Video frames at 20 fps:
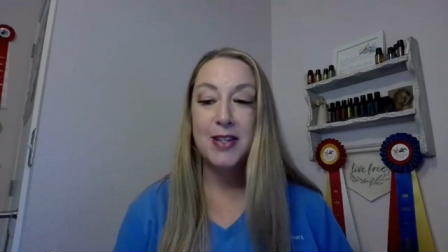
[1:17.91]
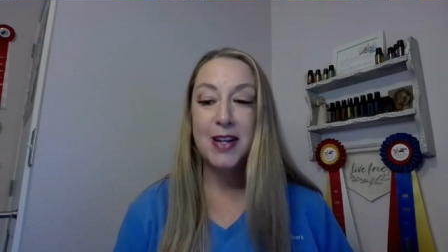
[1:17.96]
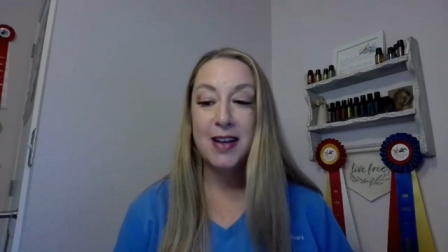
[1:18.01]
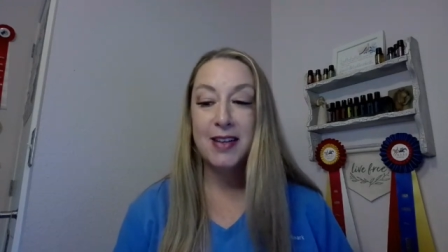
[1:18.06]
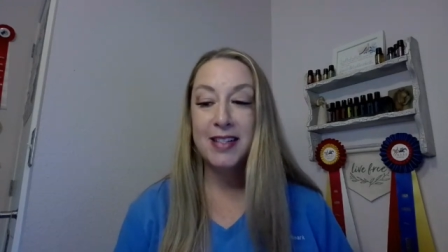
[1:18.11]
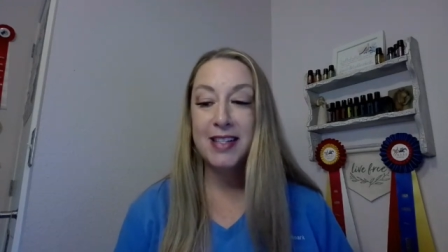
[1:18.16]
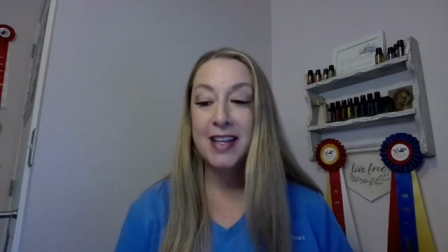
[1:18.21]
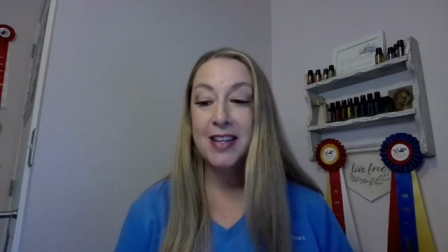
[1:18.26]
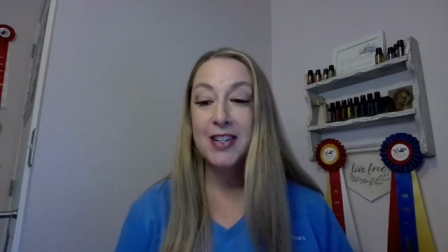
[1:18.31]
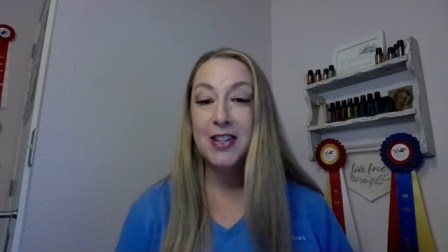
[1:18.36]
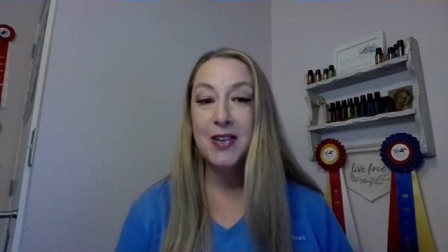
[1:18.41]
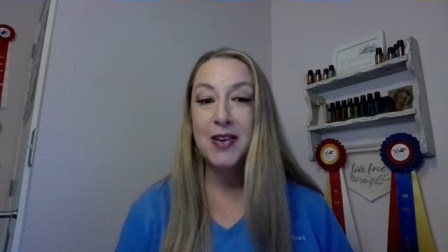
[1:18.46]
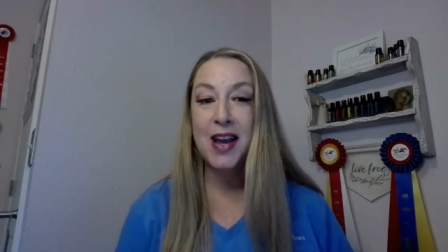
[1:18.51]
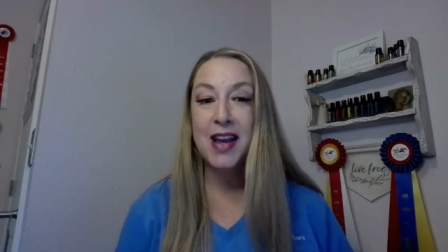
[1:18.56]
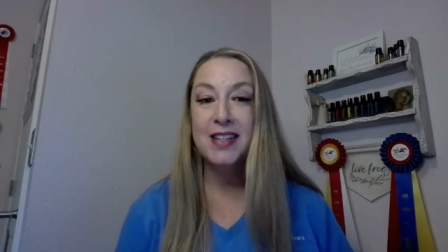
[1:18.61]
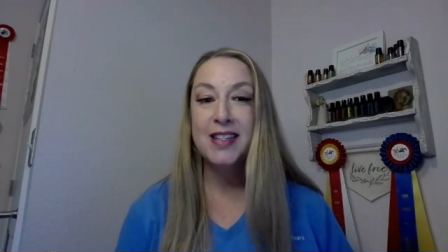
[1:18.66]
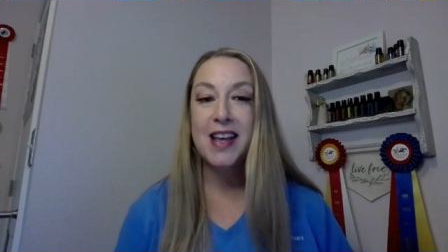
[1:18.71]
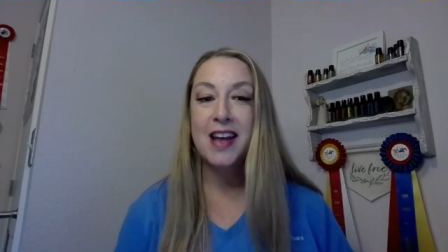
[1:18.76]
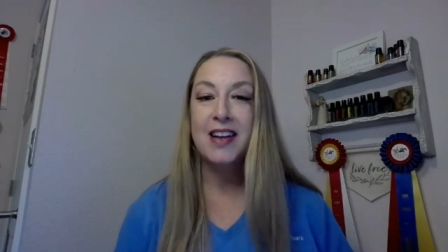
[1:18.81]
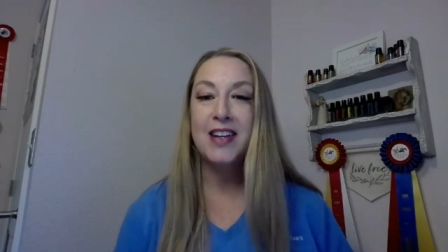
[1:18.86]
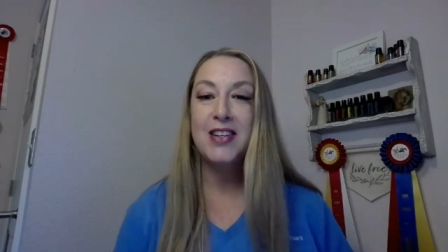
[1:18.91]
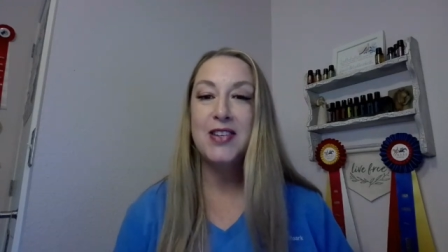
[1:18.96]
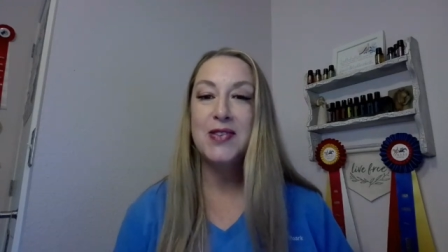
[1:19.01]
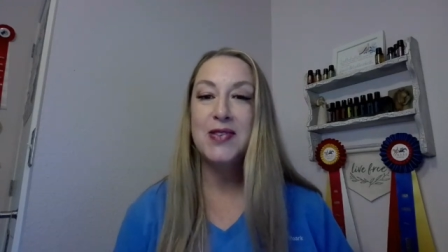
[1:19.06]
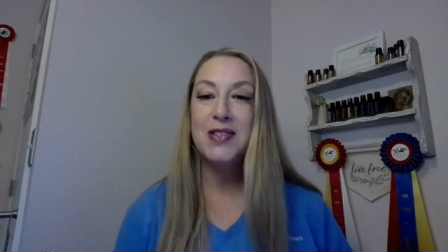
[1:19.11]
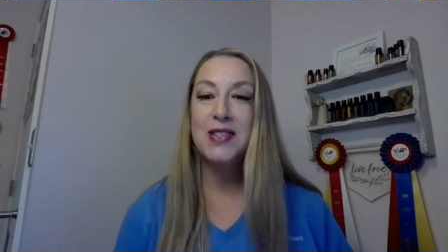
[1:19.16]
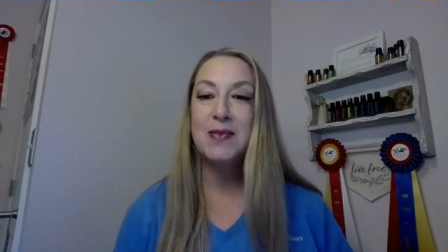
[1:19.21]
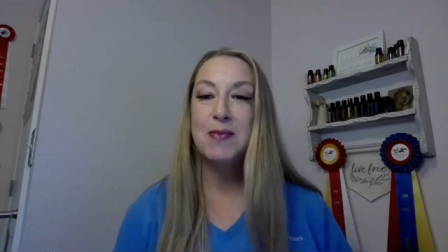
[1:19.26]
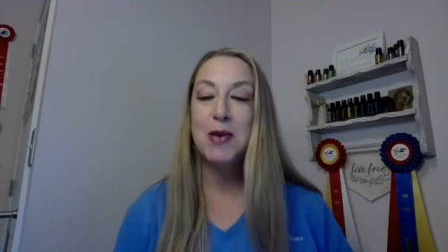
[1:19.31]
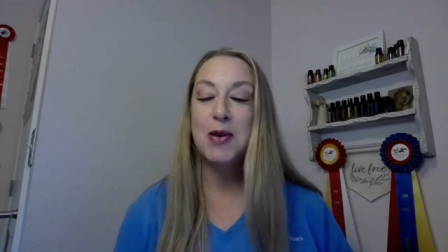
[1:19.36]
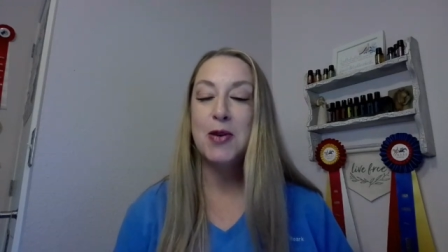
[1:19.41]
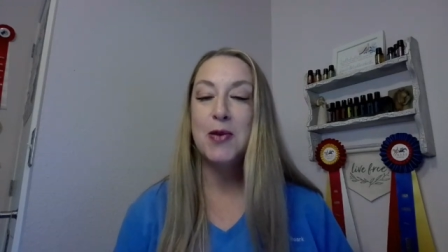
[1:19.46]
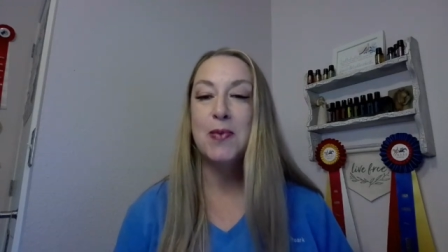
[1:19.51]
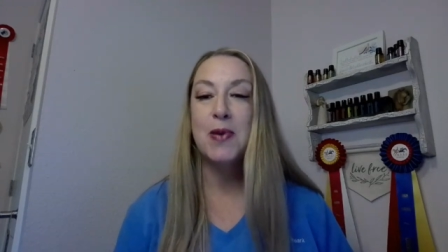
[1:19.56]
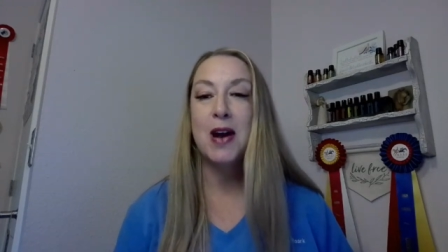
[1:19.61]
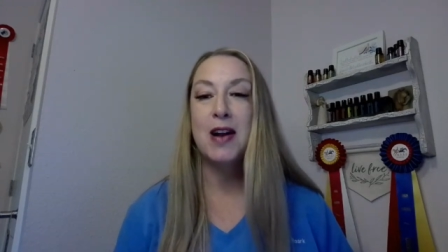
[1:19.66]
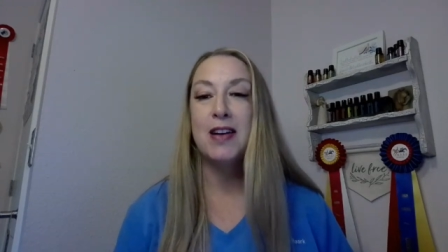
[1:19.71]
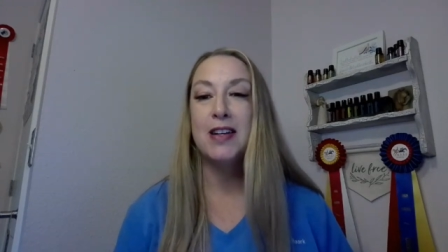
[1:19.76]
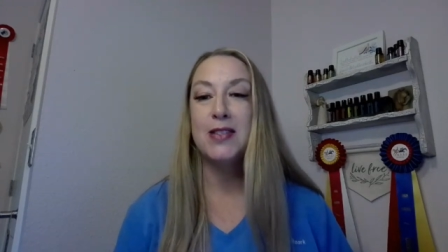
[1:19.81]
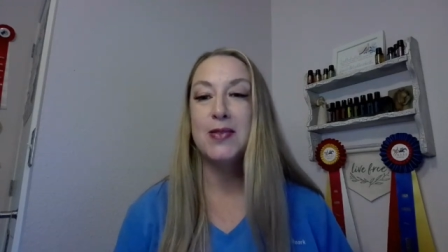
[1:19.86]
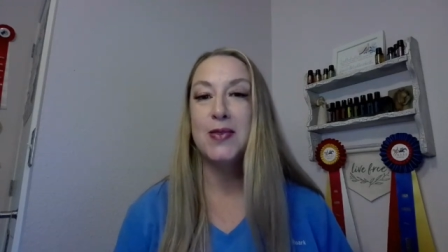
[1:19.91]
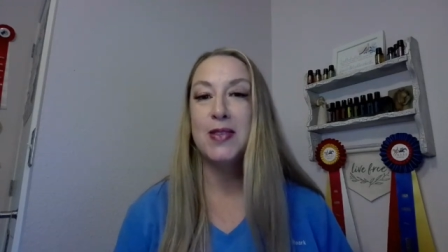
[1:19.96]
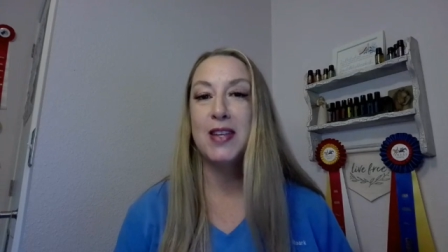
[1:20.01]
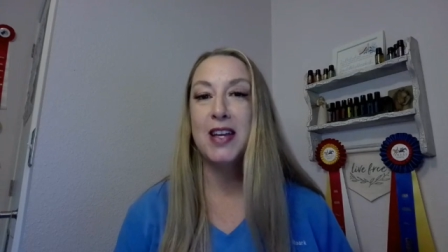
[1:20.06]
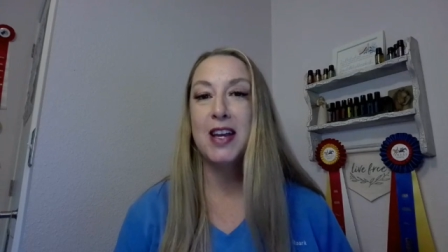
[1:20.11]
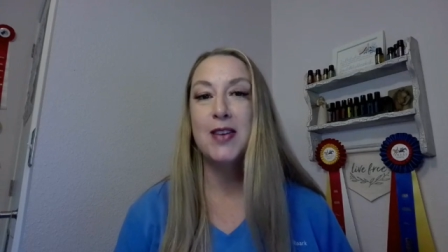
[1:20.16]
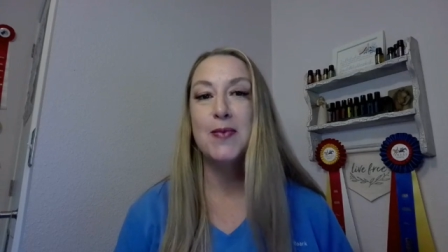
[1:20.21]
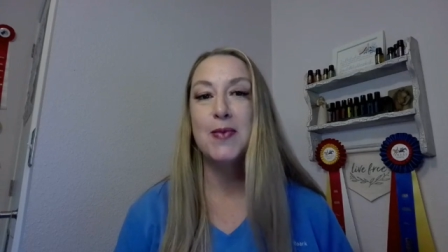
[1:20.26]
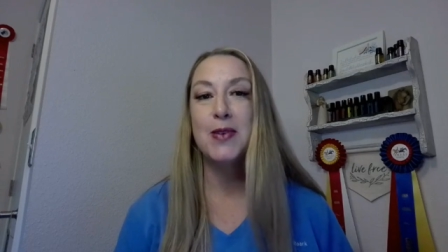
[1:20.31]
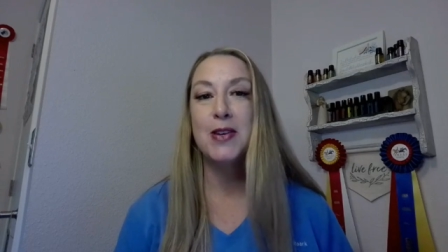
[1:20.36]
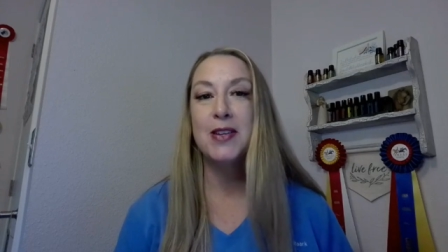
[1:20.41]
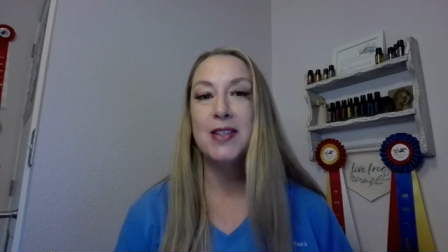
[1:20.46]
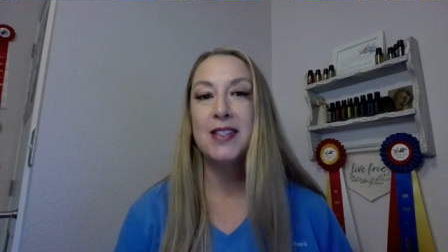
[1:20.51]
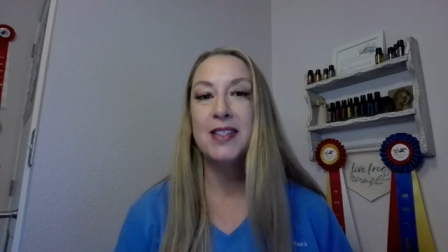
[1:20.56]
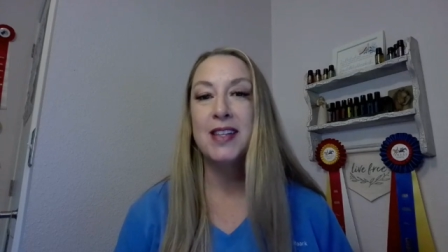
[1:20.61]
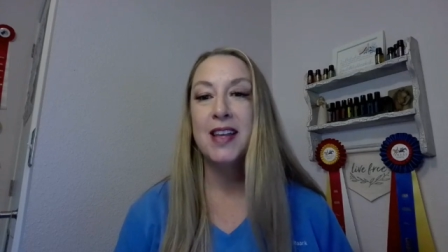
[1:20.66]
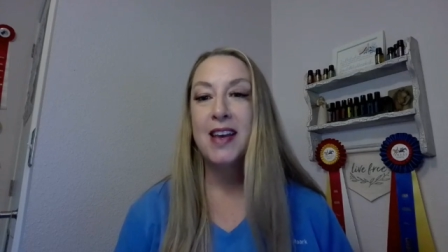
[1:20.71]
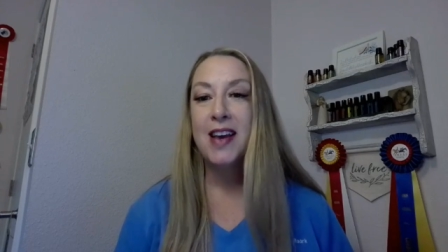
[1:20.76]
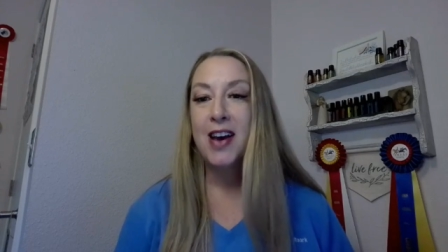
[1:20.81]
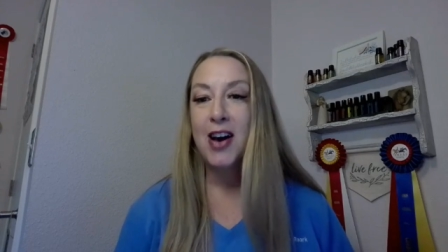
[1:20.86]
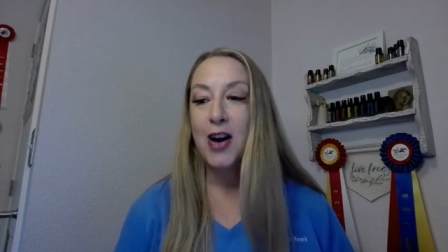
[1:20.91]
t- telling you guys how to use the BOGO products with animals.